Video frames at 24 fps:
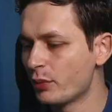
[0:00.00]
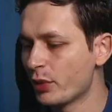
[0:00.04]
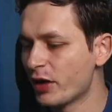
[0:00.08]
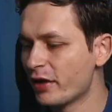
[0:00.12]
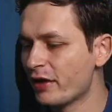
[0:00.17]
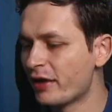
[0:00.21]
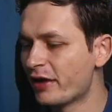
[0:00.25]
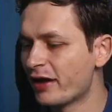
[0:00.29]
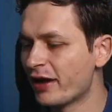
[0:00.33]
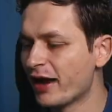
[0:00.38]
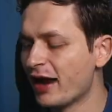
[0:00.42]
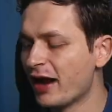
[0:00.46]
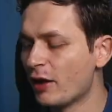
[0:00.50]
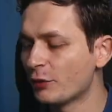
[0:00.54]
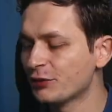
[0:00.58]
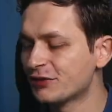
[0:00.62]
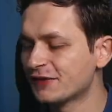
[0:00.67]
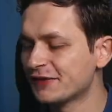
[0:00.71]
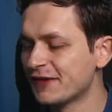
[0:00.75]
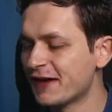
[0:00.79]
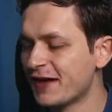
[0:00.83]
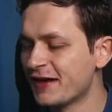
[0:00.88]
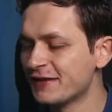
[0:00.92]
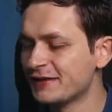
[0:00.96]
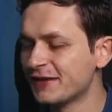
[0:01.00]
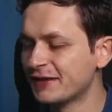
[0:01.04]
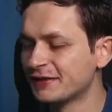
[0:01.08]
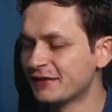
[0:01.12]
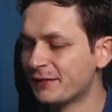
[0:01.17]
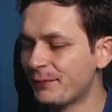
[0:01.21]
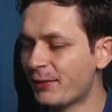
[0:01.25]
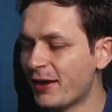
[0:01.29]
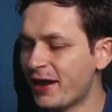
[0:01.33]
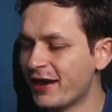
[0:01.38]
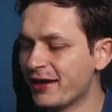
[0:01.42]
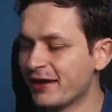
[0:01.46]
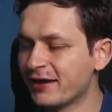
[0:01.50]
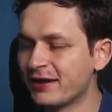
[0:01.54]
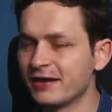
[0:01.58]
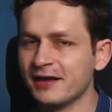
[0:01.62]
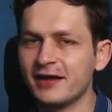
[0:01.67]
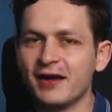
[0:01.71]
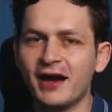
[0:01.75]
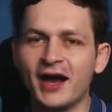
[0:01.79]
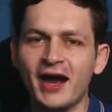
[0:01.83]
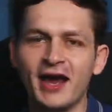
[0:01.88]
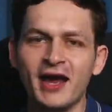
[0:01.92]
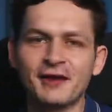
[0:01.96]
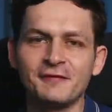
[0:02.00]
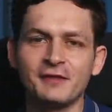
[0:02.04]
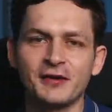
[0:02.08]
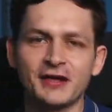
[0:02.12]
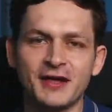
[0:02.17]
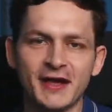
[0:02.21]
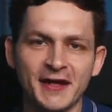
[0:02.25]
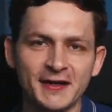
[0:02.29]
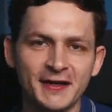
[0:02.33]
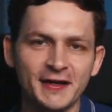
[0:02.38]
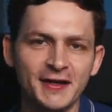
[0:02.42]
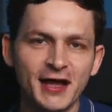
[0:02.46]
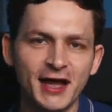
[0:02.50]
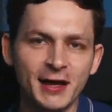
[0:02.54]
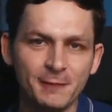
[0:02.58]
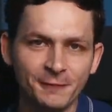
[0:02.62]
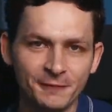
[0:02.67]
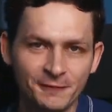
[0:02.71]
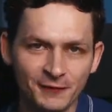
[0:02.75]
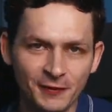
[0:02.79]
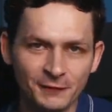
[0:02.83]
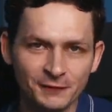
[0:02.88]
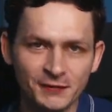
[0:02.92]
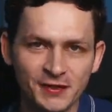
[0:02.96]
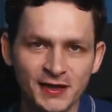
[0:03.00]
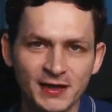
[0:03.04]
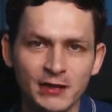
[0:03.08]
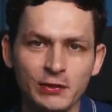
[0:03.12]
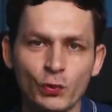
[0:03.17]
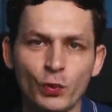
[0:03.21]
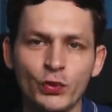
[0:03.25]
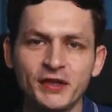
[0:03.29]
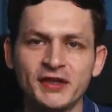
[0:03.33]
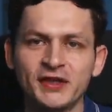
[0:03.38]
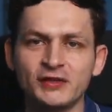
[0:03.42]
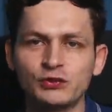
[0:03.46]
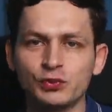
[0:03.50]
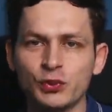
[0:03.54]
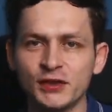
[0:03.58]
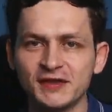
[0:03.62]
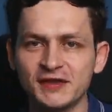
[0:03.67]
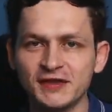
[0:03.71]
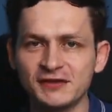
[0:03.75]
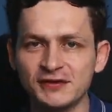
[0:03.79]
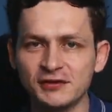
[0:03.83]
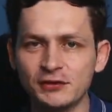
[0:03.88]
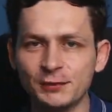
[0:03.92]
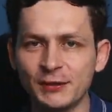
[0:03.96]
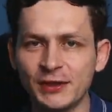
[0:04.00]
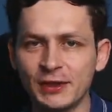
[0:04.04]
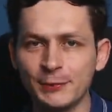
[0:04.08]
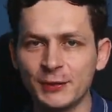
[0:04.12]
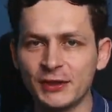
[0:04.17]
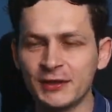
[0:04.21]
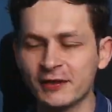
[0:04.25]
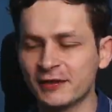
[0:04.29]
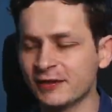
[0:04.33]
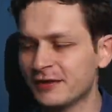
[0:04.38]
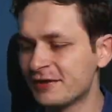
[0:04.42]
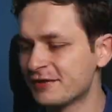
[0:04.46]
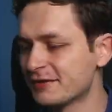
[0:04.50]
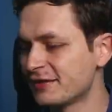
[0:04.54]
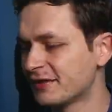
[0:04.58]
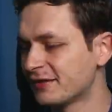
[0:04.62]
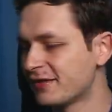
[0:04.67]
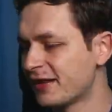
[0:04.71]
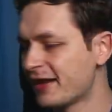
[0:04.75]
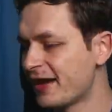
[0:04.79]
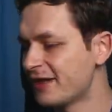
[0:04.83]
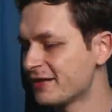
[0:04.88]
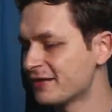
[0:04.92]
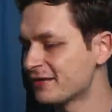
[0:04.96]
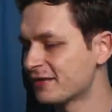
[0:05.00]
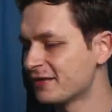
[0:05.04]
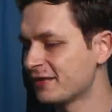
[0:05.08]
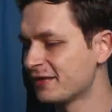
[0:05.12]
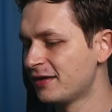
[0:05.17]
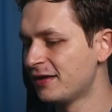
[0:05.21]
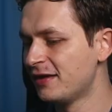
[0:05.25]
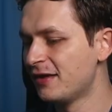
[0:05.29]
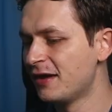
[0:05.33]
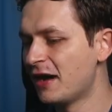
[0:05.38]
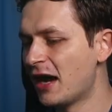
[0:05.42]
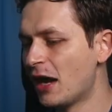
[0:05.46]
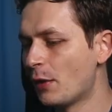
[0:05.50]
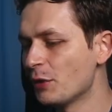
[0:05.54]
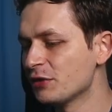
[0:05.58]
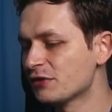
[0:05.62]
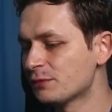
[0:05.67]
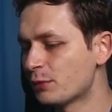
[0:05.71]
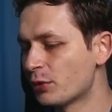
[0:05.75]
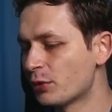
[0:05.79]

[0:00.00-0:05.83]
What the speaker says: we are outside on the bike. I have a Canon M50 with a 22mm lens attached. I was